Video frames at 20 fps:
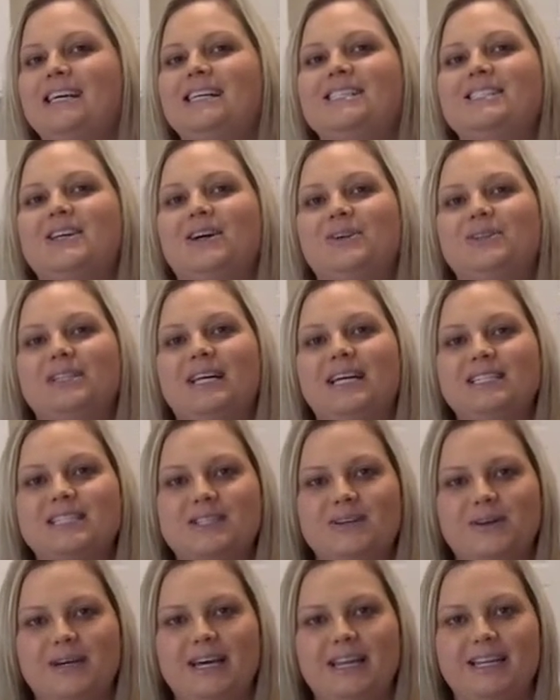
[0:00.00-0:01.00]
So let's go
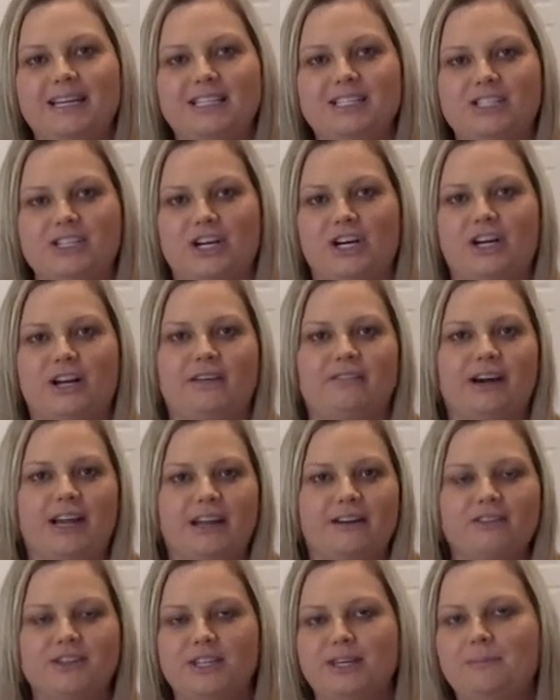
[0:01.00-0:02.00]
ahead and get started. I've got
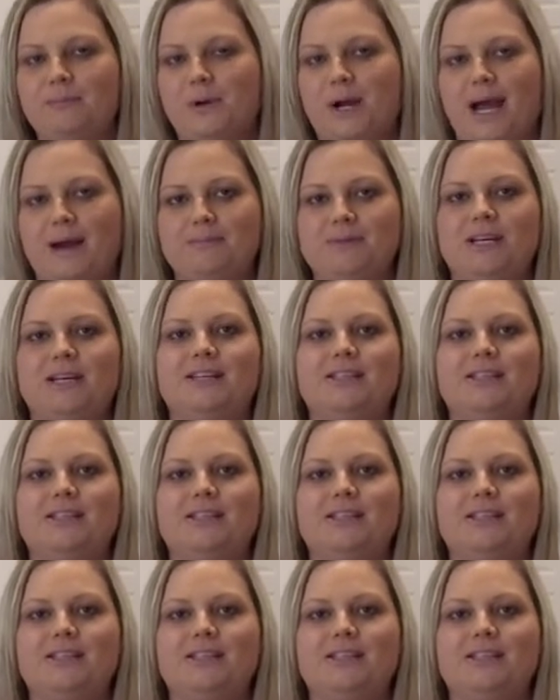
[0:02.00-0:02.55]
everything prepped,